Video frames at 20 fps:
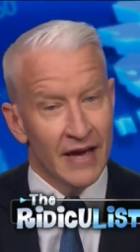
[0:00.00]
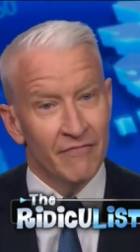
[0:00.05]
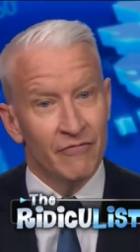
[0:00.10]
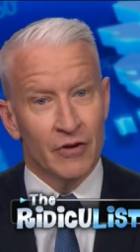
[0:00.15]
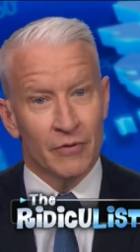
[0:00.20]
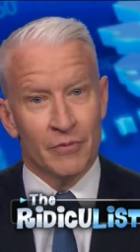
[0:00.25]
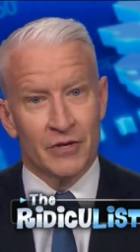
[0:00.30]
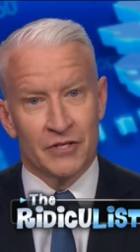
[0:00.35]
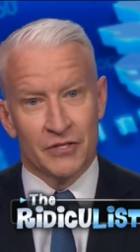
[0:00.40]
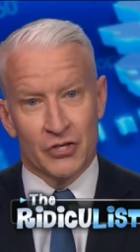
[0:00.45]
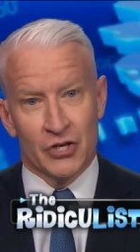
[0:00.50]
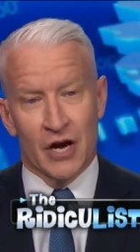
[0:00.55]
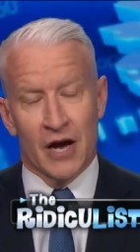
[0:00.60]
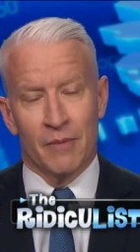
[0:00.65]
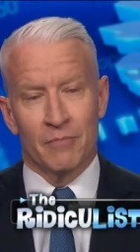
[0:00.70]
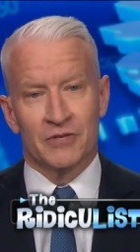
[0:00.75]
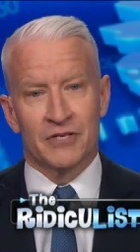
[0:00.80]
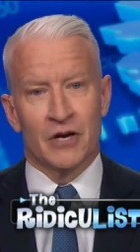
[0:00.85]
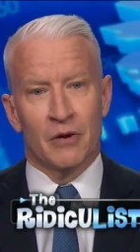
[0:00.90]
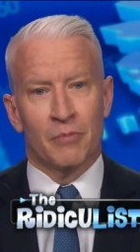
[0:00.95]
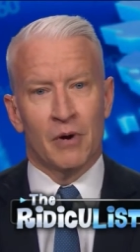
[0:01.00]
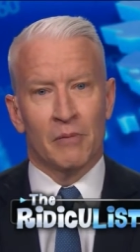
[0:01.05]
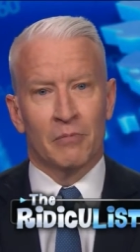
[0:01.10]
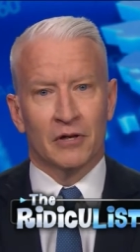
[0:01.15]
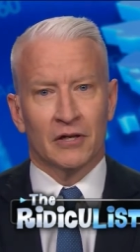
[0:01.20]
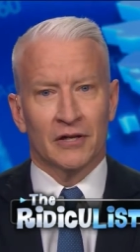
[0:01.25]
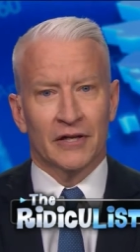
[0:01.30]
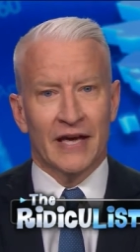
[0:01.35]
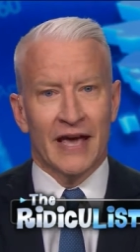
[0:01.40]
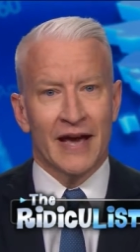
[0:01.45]
gave him his job is now
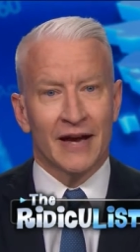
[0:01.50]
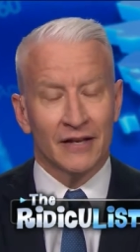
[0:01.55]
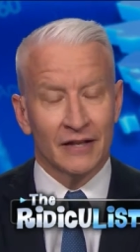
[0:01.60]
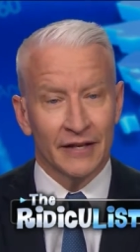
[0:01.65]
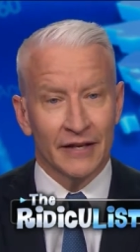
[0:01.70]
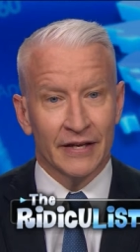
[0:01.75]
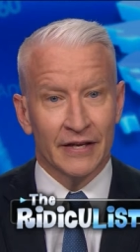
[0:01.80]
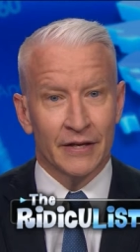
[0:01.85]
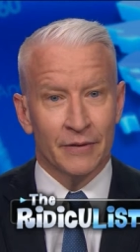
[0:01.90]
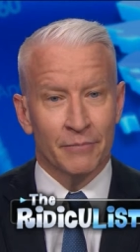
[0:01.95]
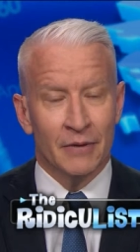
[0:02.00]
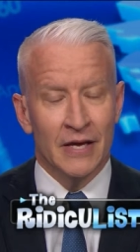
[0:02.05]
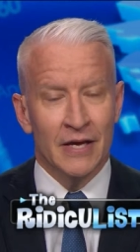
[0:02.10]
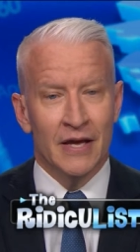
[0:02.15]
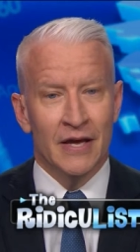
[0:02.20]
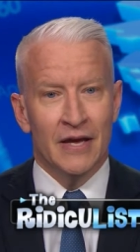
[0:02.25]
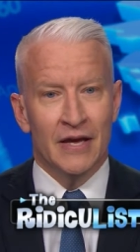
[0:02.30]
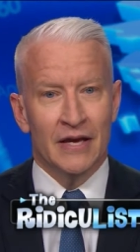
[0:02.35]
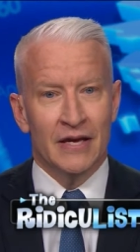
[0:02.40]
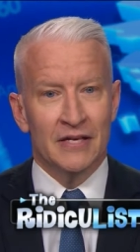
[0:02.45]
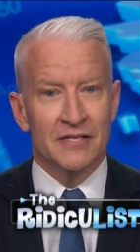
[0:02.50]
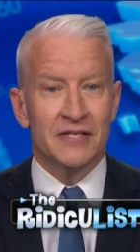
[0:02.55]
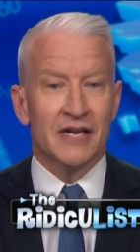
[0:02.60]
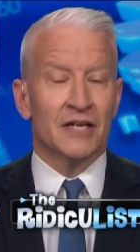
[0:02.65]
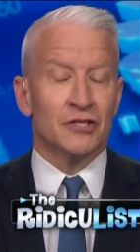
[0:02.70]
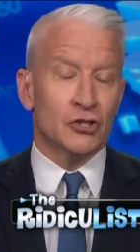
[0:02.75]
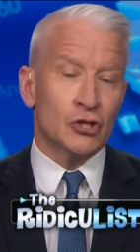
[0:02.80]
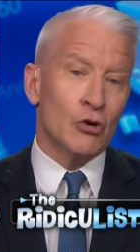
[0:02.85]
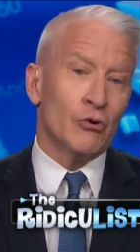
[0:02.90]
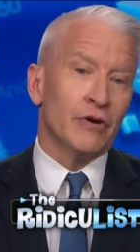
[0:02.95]
publicly heckling him, he's
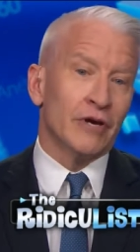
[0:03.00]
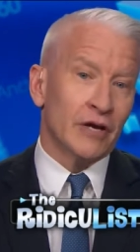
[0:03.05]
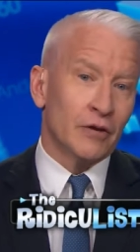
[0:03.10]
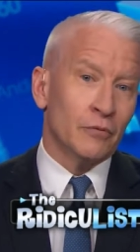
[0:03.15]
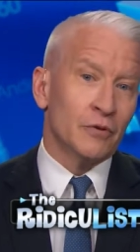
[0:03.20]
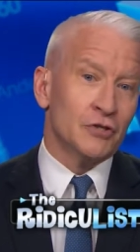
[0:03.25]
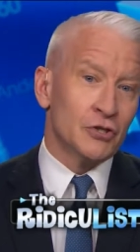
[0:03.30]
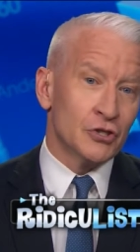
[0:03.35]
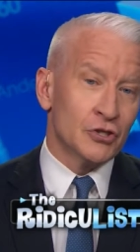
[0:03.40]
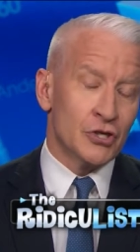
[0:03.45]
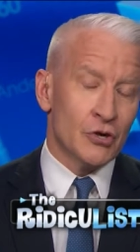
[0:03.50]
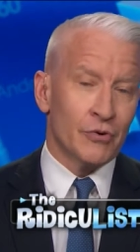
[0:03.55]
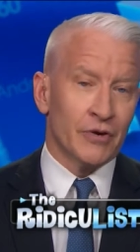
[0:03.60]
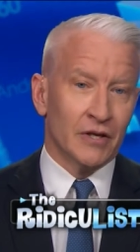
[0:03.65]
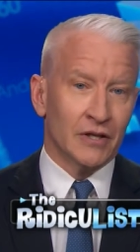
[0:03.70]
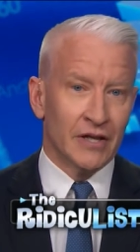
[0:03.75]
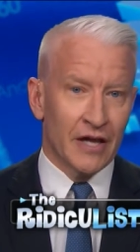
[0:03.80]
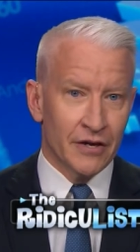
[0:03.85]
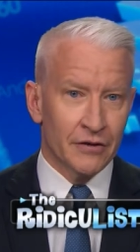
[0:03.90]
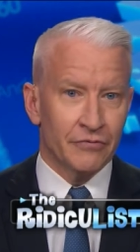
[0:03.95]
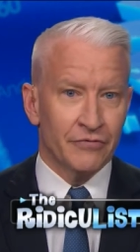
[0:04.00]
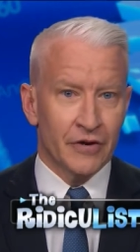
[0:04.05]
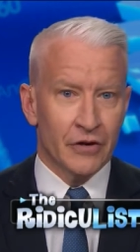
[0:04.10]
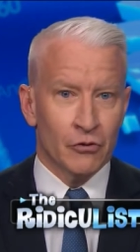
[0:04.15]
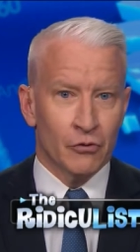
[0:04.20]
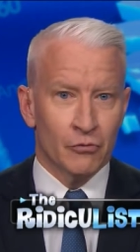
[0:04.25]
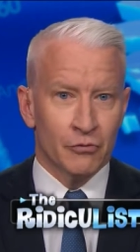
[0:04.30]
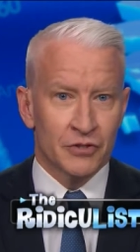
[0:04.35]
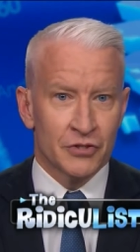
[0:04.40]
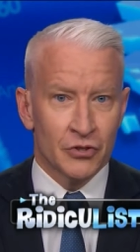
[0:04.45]
not showing it, which is showing a lot of
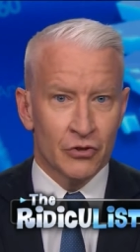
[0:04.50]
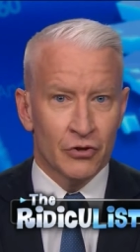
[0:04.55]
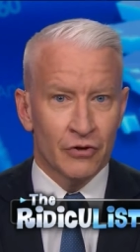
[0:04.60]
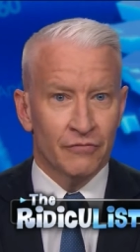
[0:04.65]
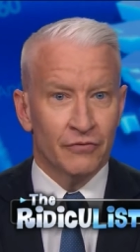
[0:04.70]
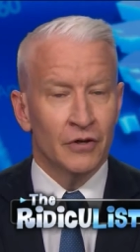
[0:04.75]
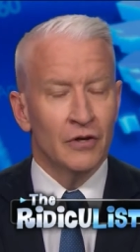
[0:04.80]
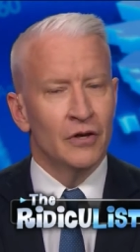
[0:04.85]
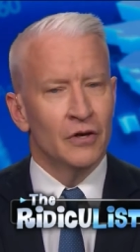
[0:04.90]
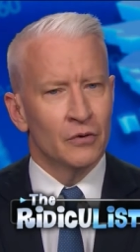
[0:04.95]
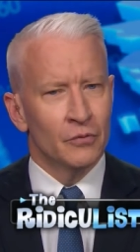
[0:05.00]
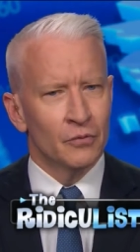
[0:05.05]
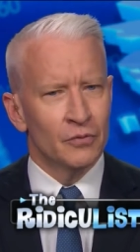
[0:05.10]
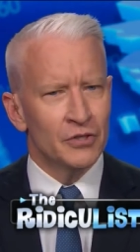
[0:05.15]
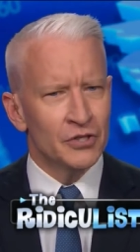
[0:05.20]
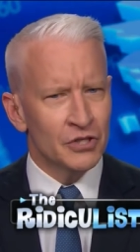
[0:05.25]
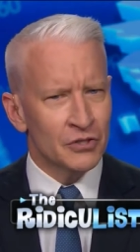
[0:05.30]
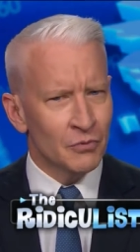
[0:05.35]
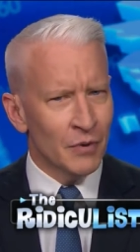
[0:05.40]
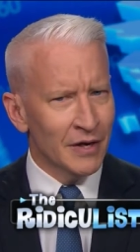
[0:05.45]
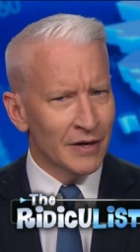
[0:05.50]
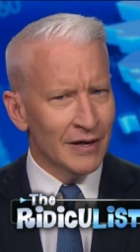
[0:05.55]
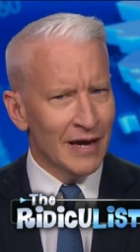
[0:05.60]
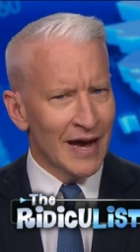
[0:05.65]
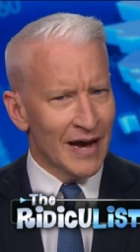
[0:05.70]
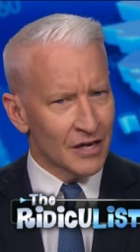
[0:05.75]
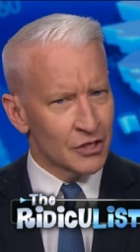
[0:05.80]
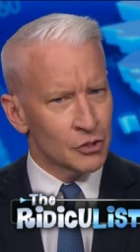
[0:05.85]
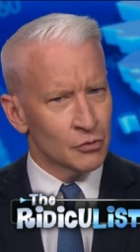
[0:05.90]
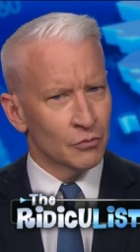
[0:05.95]
Federal Reserve, which is
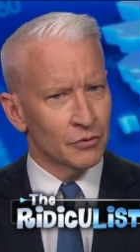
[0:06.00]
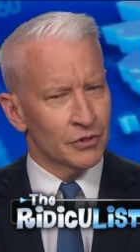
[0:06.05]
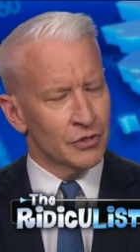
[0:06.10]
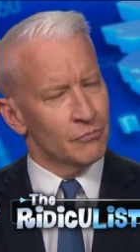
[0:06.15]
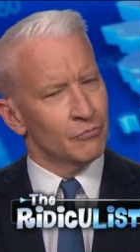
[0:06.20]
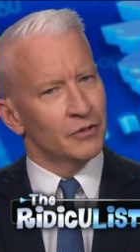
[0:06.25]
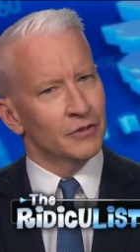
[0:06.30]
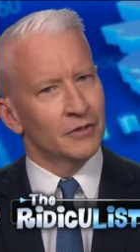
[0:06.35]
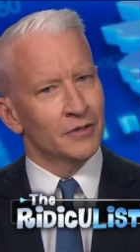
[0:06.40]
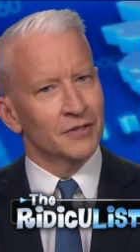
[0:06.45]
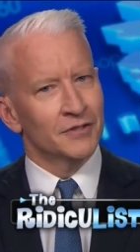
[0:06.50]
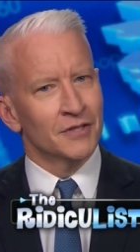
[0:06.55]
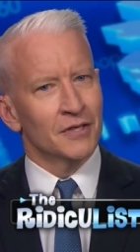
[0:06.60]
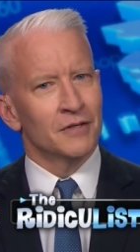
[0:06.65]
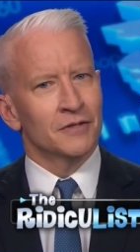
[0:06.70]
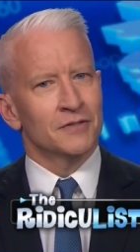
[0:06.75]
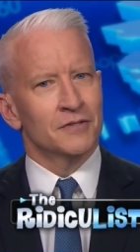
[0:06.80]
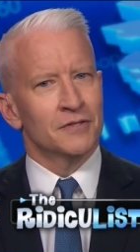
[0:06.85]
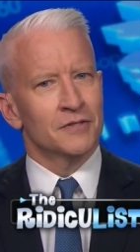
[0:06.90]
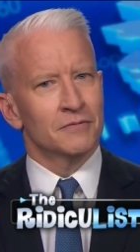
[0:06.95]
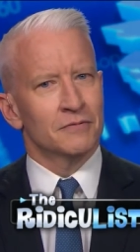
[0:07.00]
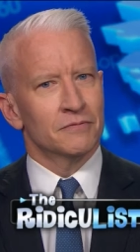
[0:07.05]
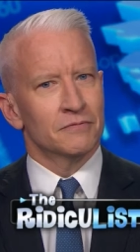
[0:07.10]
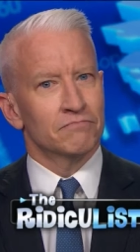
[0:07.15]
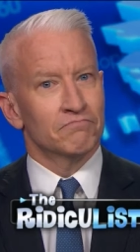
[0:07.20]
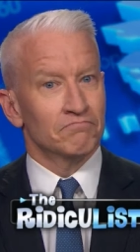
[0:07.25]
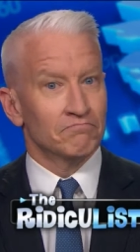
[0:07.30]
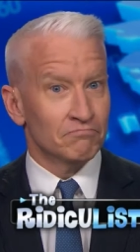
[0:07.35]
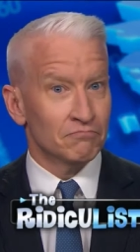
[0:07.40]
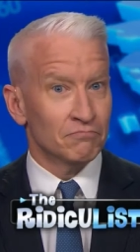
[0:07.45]
what actual human
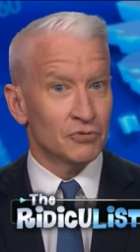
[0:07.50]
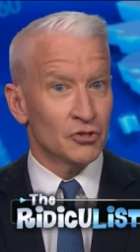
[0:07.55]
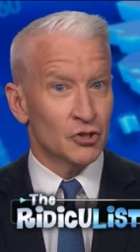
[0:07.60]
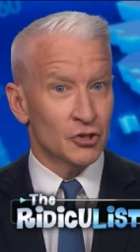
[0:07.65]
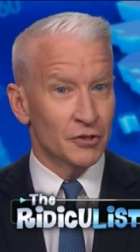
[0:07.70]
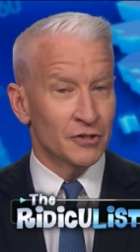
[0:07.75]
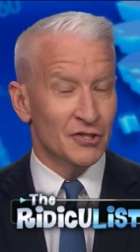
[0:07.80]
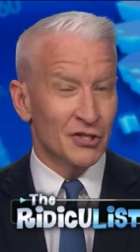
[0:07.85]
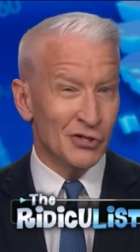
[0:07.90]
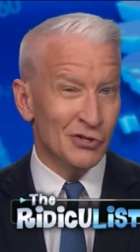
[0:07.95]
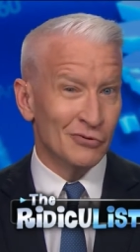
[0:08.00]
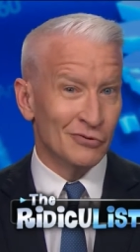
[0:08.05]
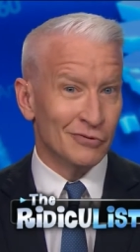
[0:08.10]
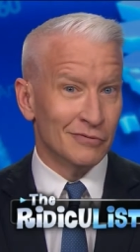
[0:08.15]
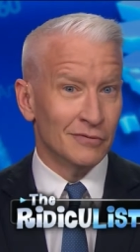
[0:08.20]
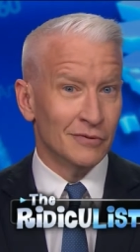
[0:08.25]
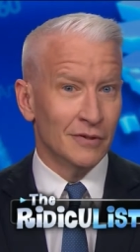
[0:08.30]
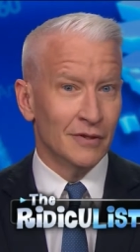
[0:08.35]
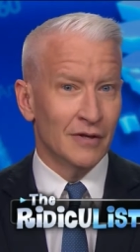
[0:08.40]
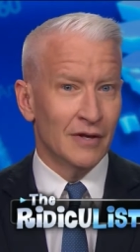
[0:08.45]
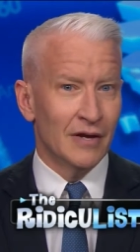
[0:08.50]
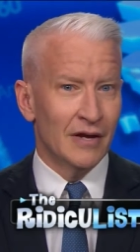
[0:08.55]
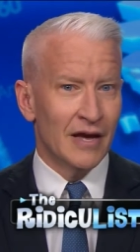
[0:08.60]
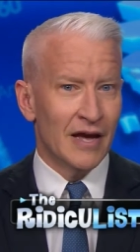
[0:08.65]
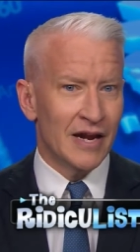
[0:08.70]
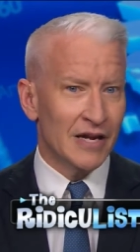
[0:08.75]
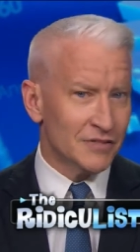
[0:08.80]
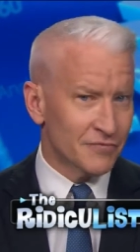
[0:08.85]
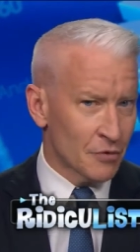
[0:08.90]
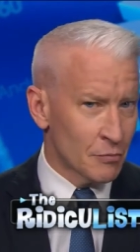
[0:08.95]
adults should do.
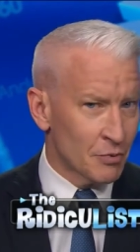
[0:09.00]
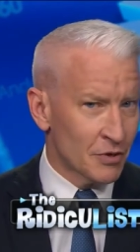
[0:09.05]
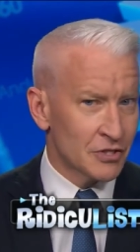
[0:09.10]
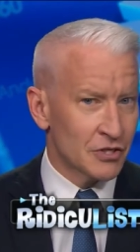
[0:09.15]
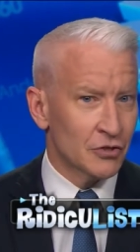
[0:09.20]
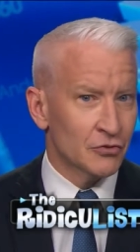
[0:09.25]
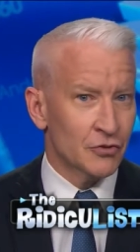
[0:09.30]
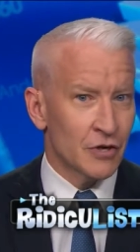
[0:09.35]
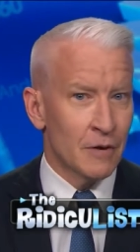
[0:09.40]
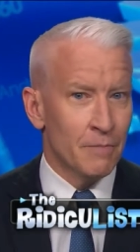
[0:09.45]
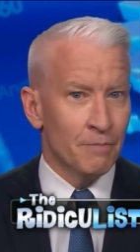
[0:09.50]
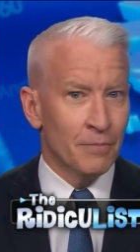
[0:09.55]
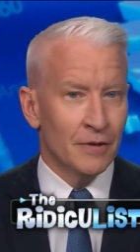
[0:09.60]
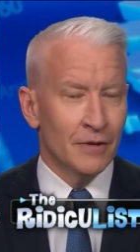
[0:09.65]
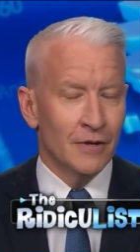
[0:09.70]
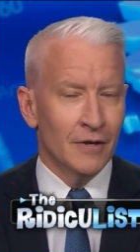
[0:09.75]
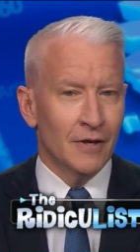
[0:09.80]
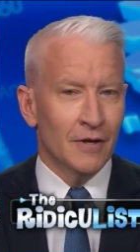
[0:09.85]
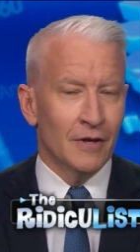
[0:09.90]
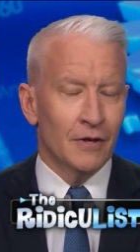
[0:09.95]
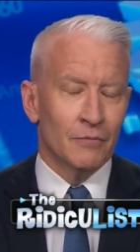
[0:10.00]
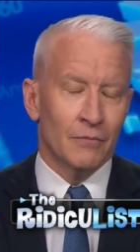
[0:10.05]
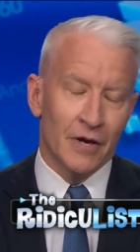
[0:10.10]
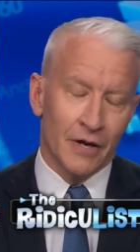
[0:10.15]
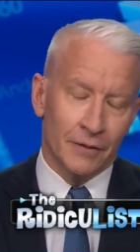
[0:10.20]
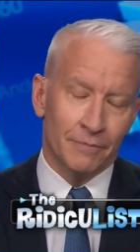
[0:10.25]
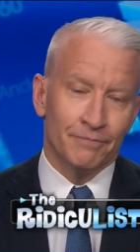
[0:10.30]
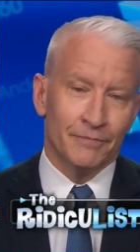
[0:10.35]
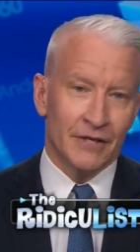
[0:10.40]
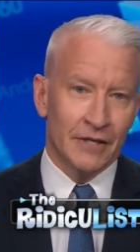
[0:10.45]
And as for President Trump,
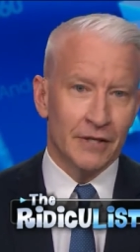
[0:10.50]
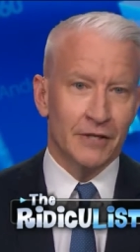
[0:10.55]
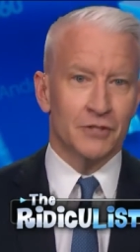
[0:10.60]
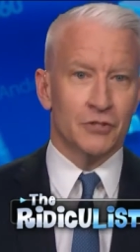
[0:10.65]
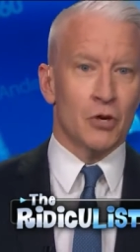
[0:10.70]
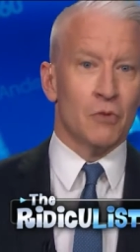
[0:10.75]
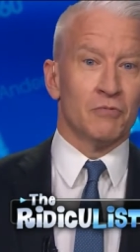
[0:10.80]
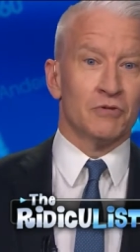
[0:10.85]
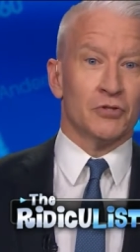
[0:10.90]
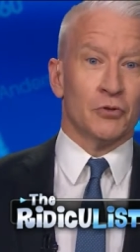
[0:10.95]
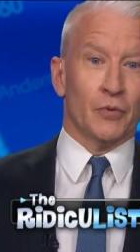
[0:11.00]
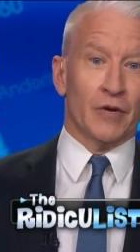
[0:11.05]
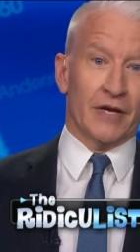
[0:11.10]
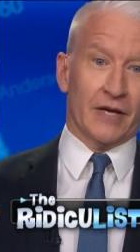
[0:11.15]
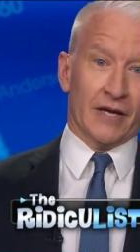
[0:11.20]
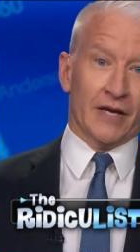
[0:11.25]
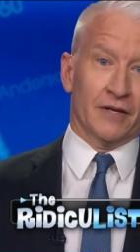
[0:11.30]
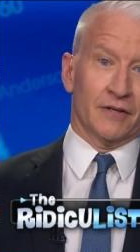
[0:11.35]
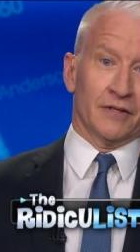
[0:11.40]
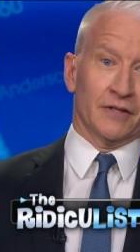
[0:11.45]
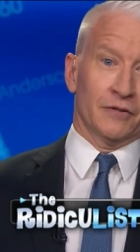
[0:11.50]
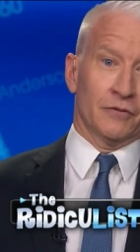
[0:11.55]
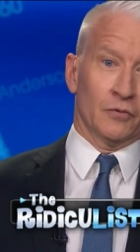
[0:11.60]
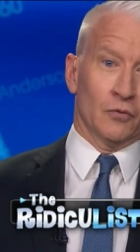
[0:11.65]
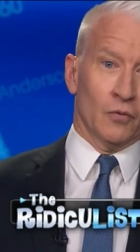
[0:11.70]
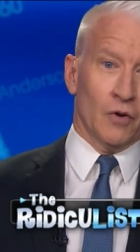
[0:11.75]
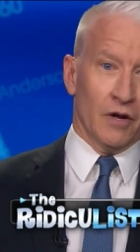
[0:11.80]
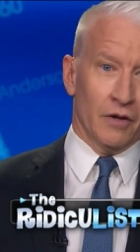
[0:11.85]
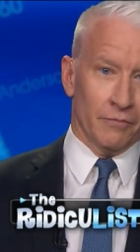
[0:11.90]
well, it is almost the weekend, and